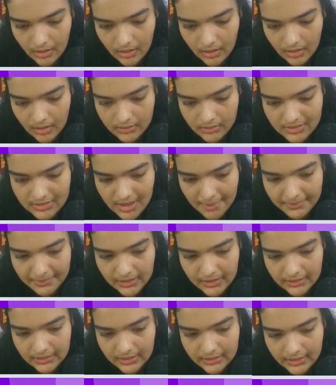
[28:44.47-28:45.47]

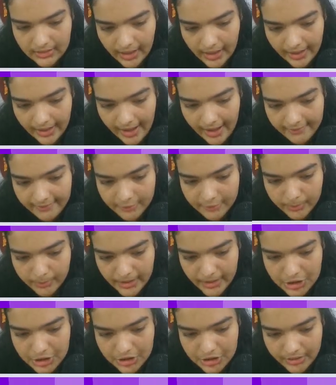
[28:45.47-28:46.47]
Something that I have to
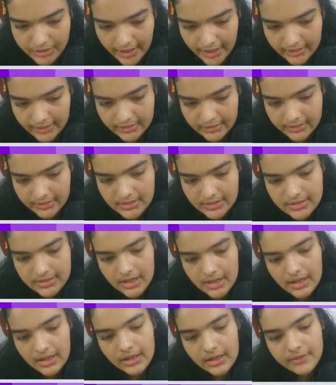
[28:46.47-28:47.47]
mention right here is,
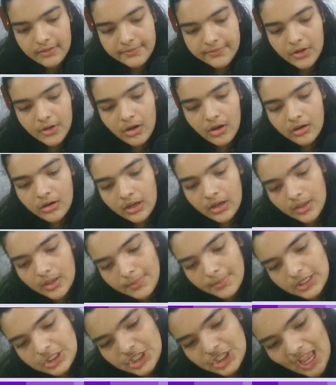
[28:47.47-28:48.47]
if your
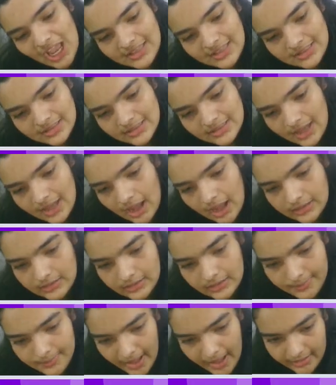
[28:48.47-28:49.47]
image has a
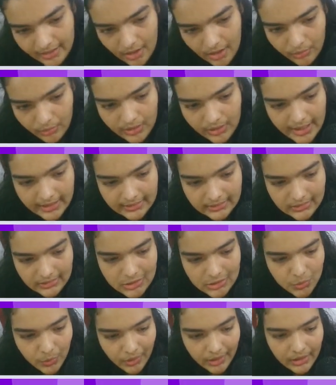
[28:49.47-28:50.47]
darker background like
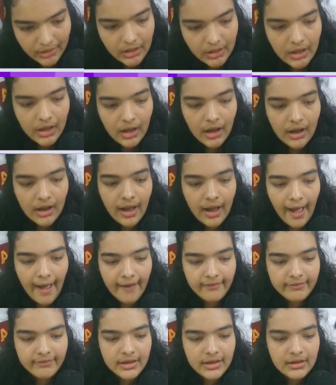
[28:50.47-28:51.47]
this one,
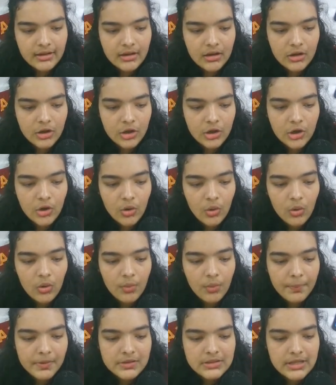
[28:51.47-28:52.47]
having low
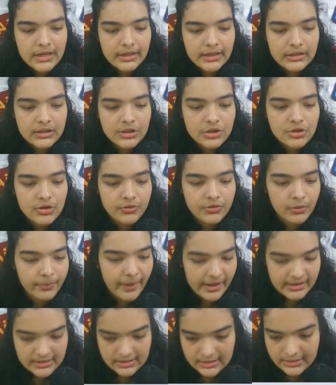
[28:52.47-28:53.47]
percentage of
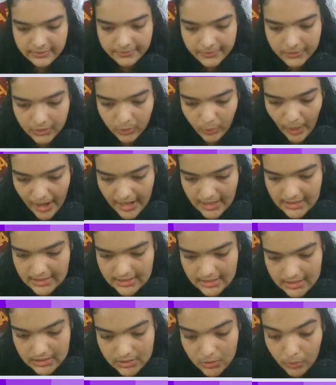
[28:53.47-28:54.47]
opacity for the
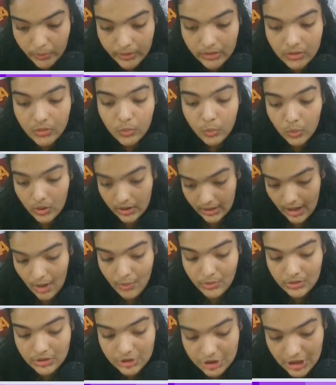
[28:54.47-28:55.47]
whites is going to work
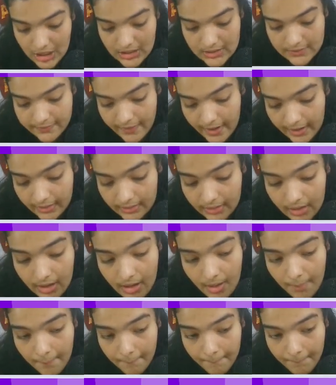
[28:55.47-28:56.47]
out just fine.
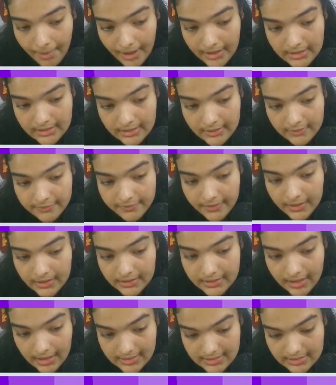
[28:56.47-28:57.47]
But if
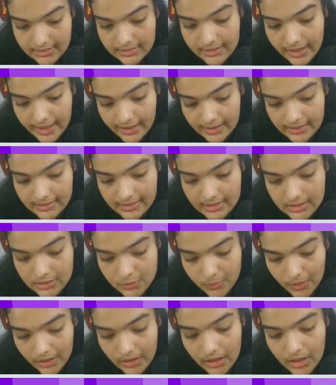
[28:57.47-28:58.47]
it doesn't, like in this
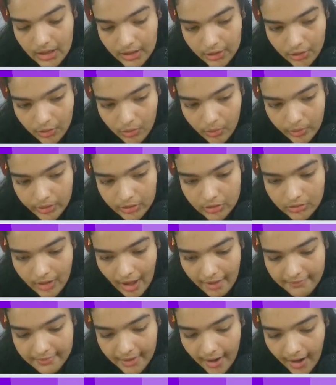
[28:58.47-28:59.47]
one, you're going to
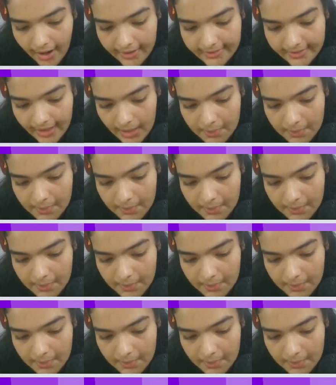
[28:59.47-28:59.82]
have a hard time